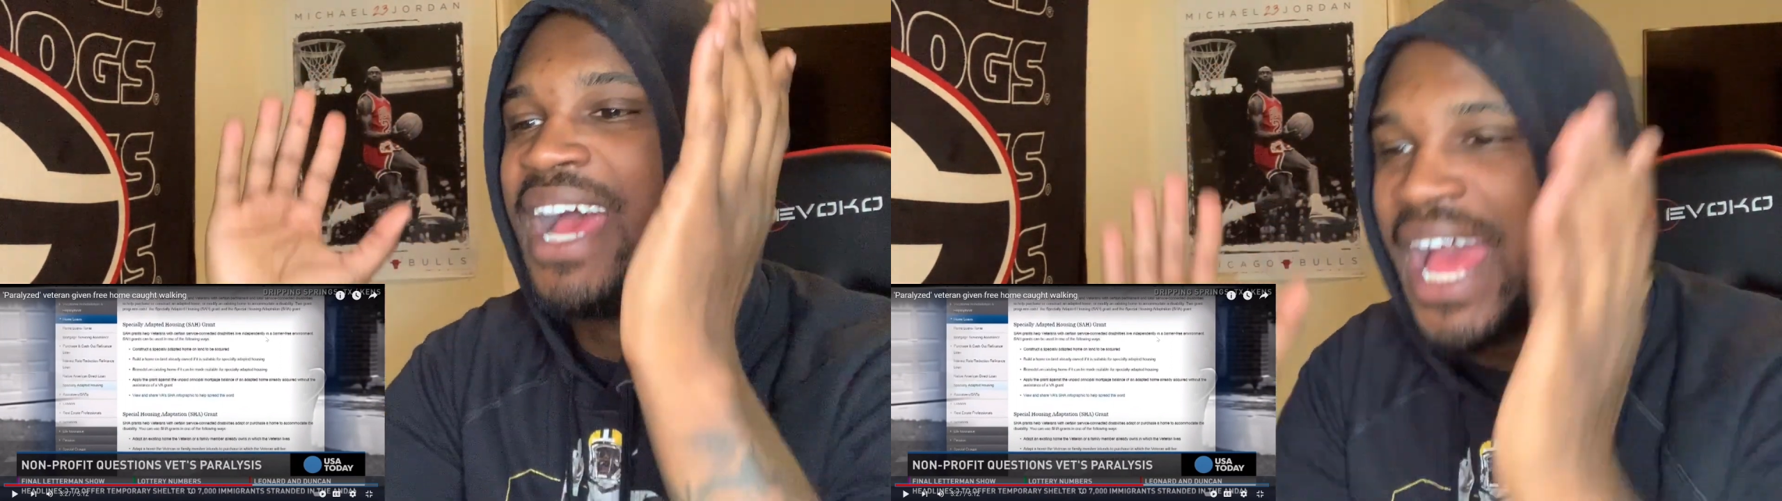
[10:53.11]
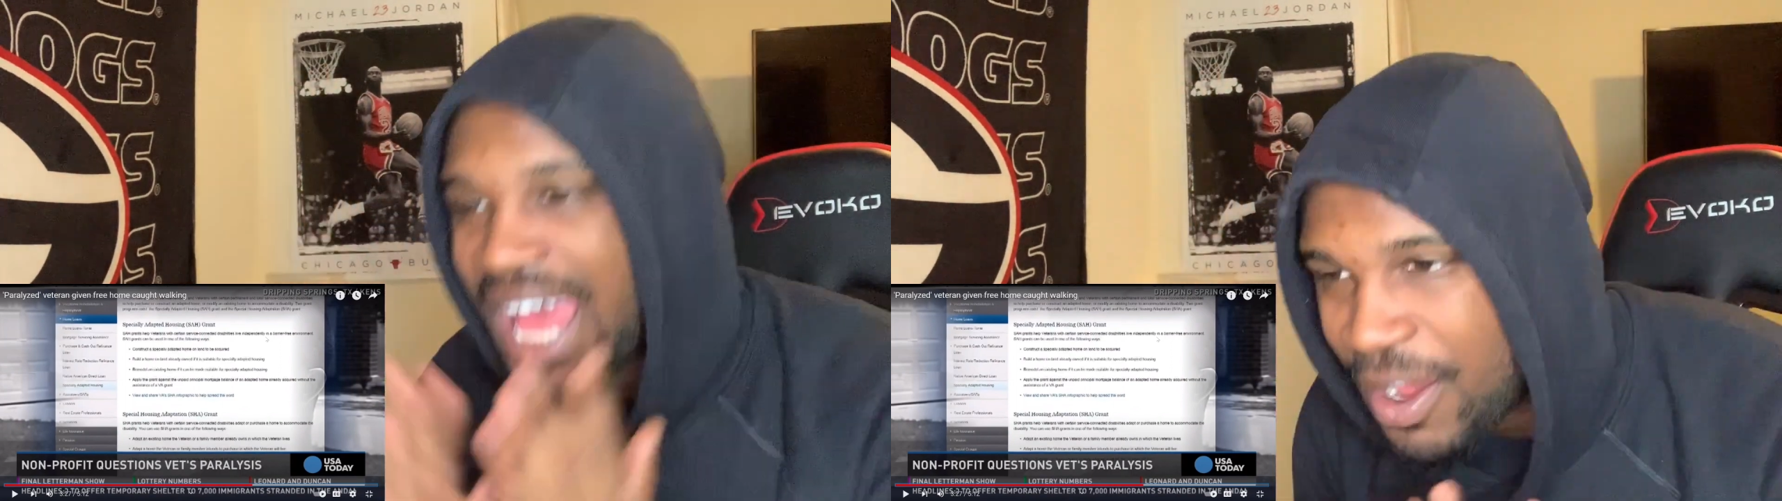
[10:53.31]

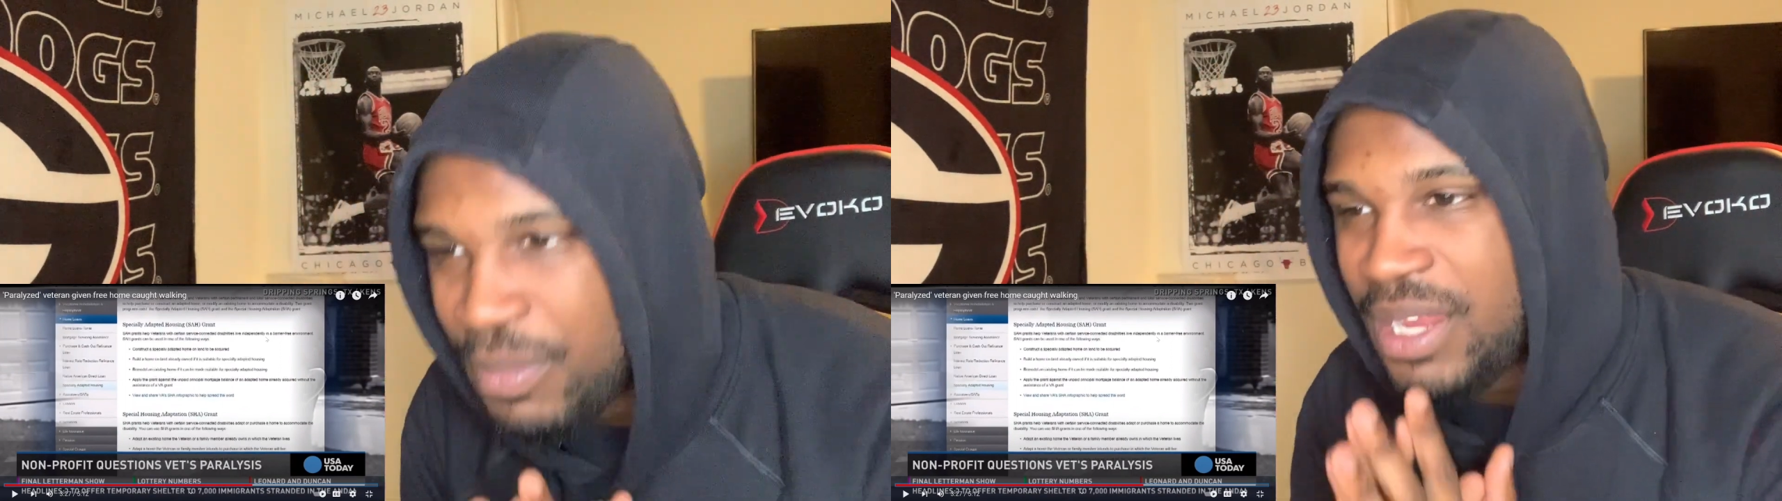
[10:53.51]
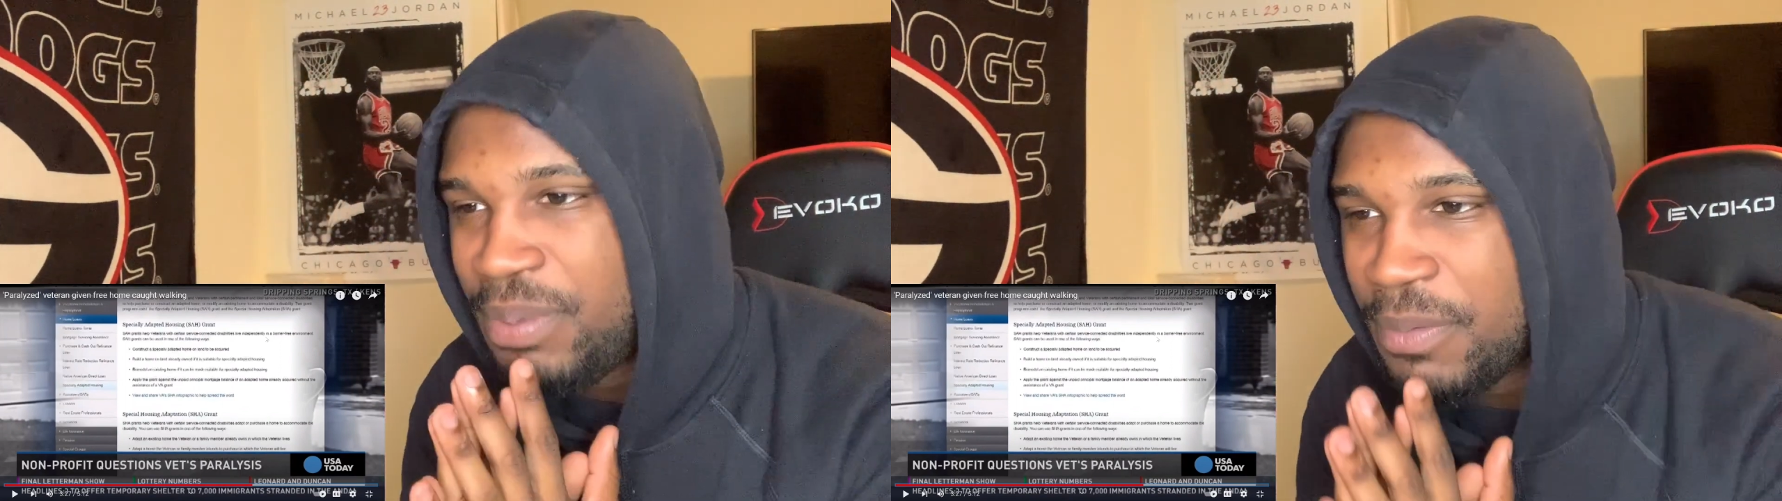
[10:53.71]
How
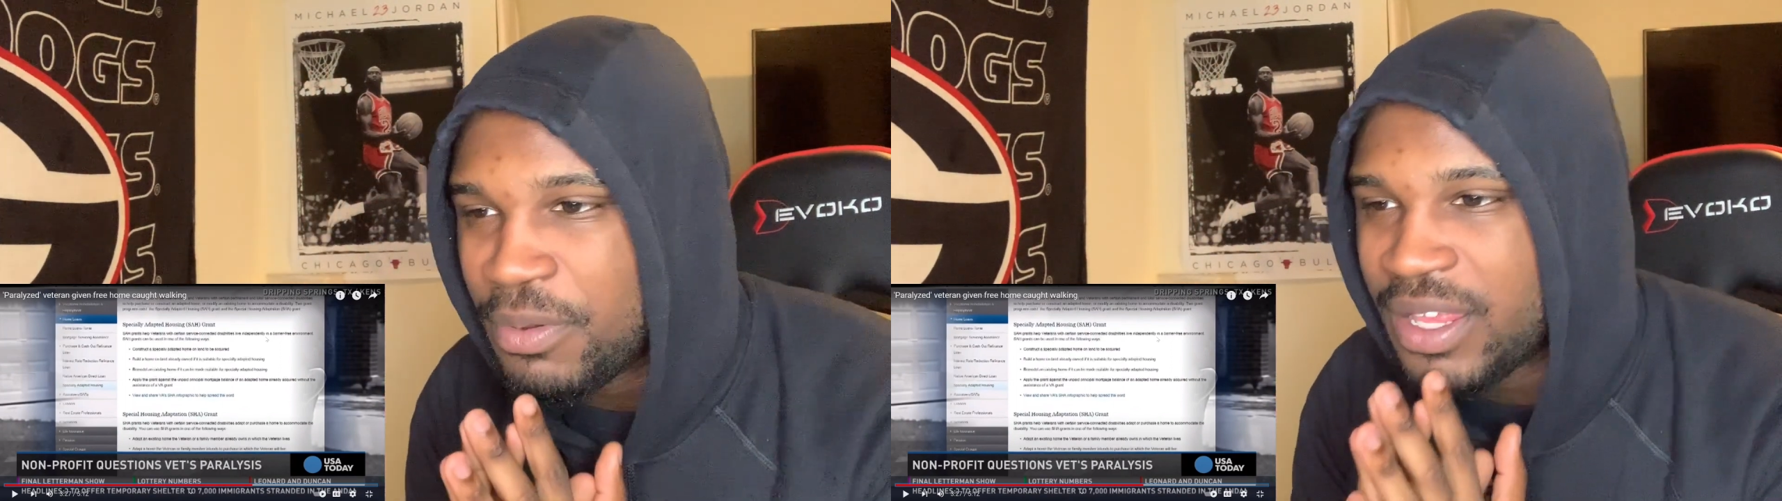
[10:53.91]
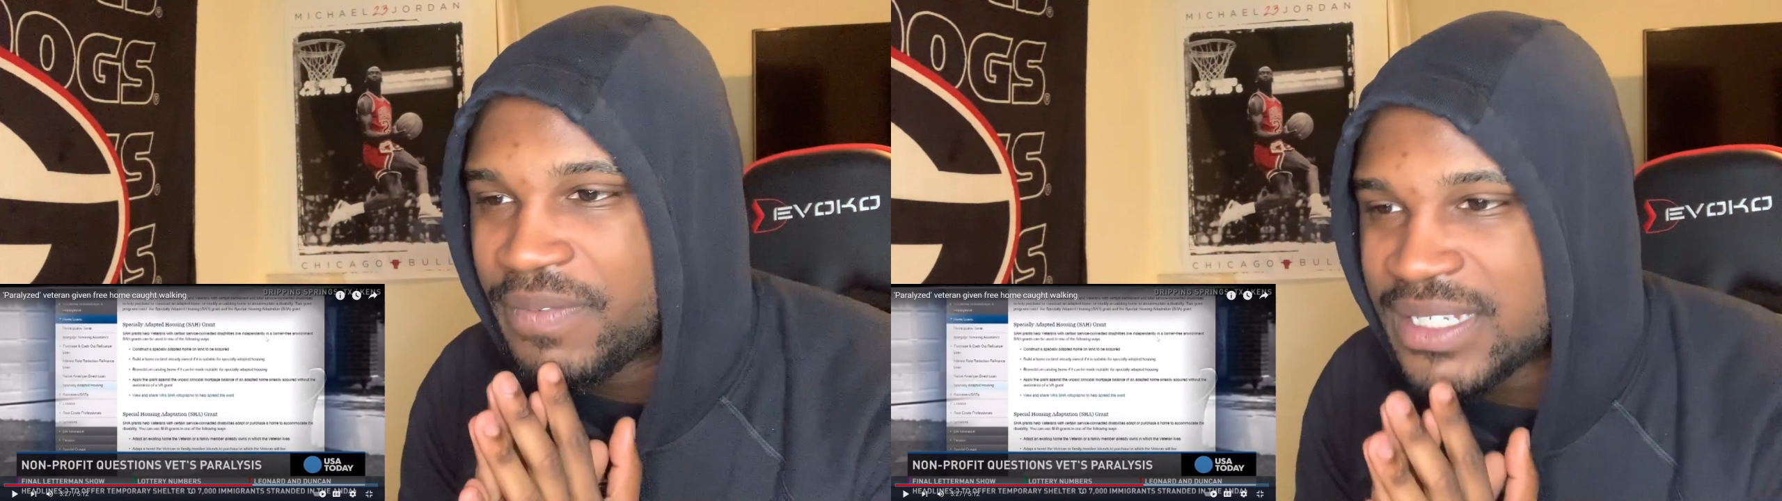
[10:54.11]
many people
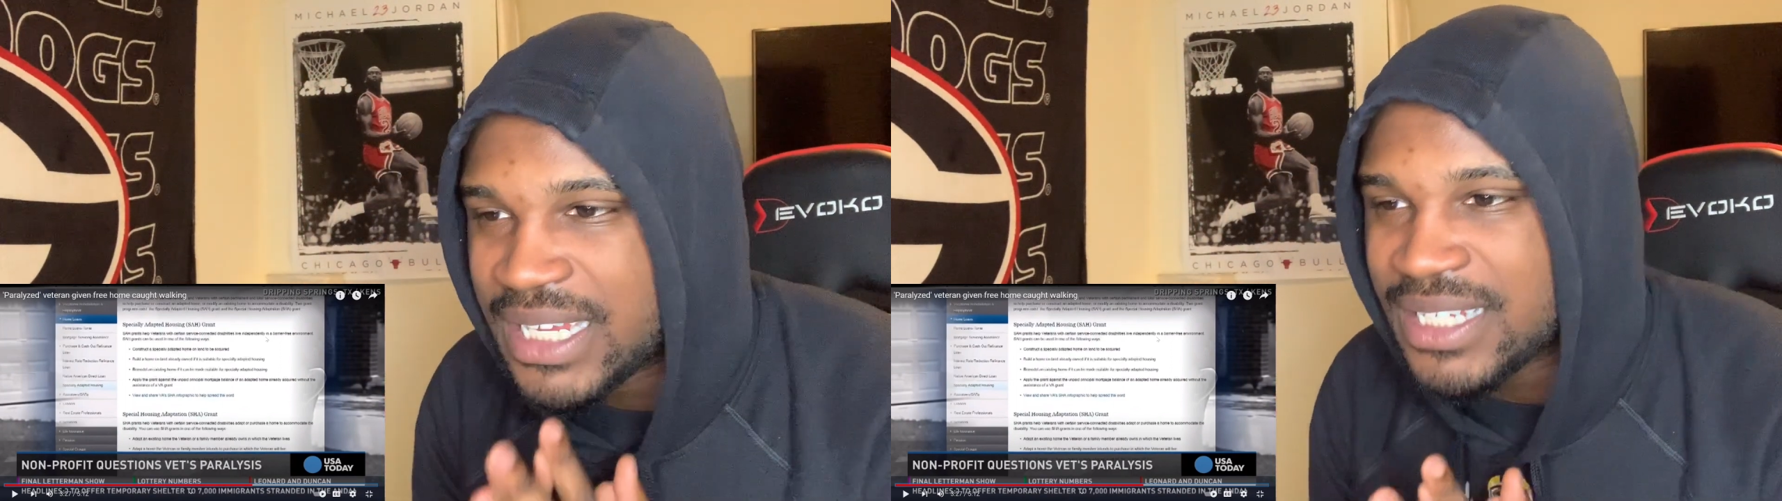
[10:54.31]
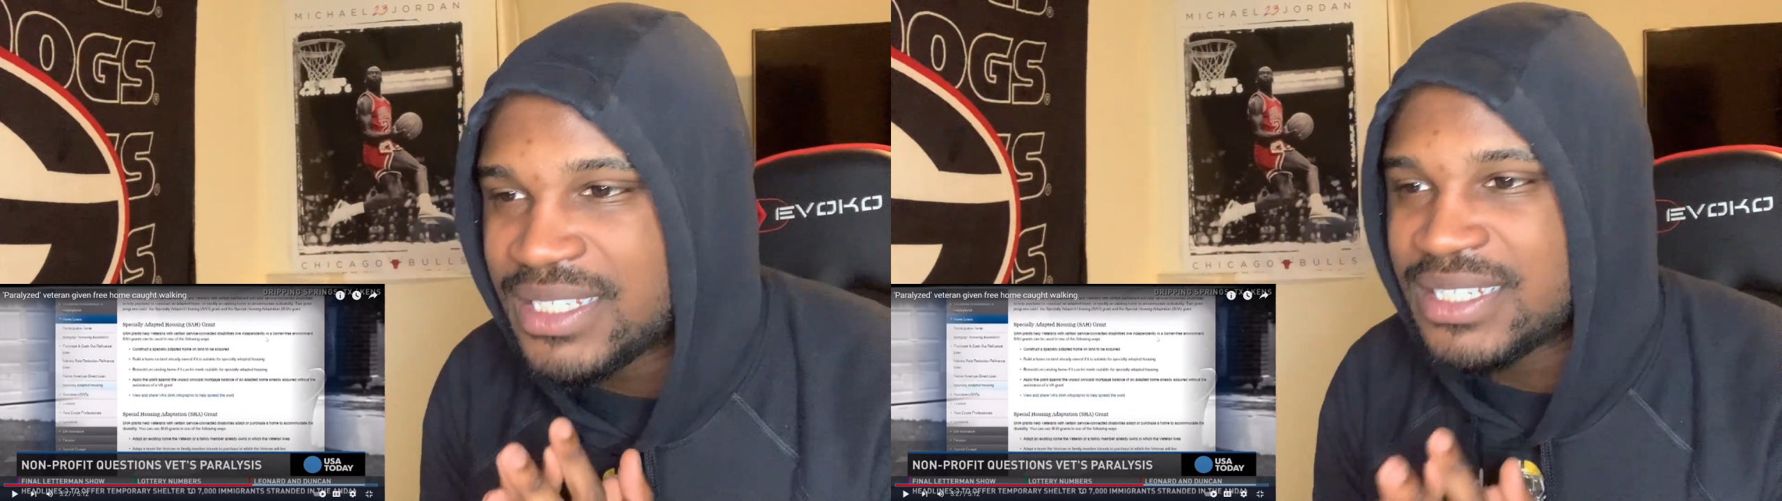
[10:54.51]
live in
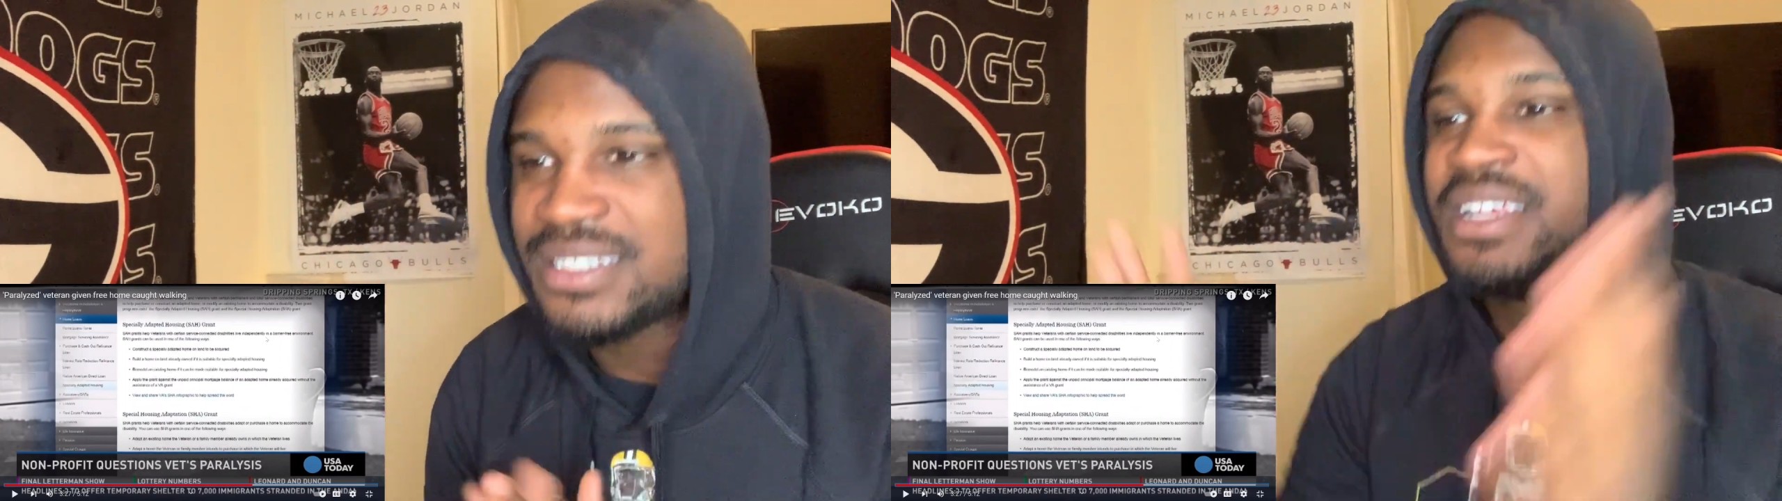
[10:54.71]
Texas?